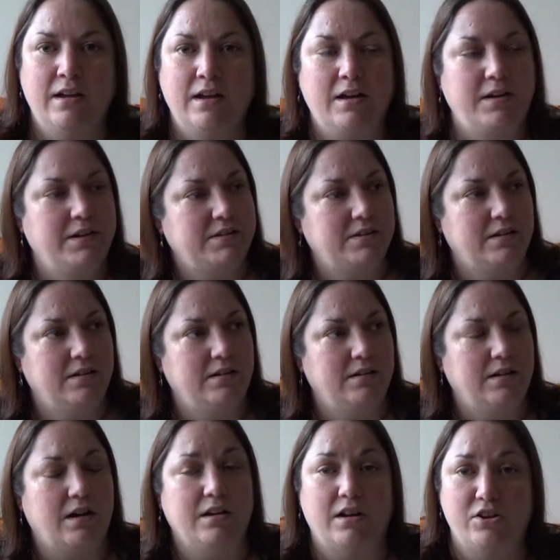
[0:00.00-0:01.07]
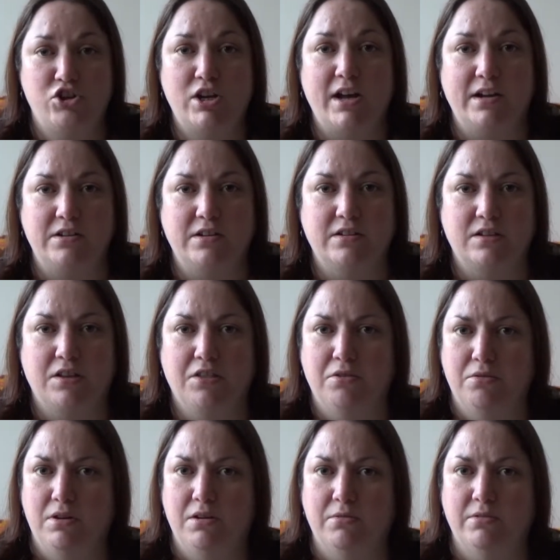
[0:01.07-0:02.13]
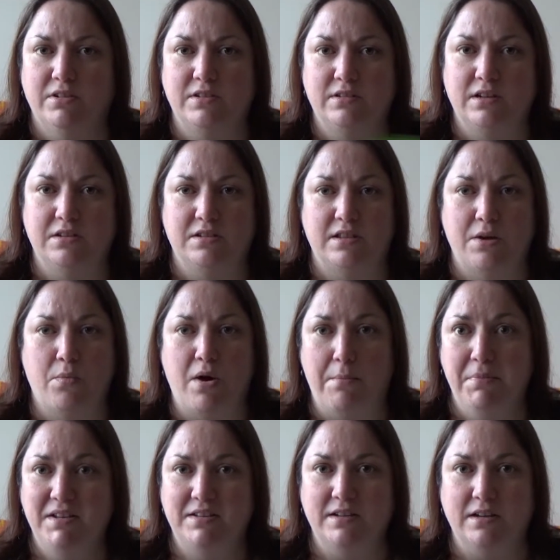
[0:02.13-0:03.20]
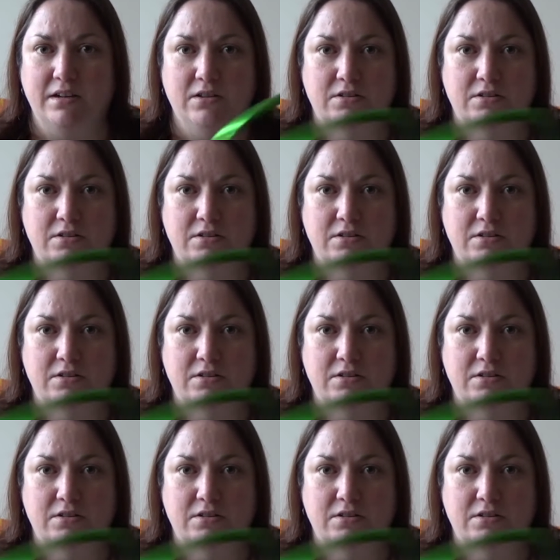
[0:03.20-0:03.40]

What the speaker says: And it's like, I checked because I thought, oh, is there one missing?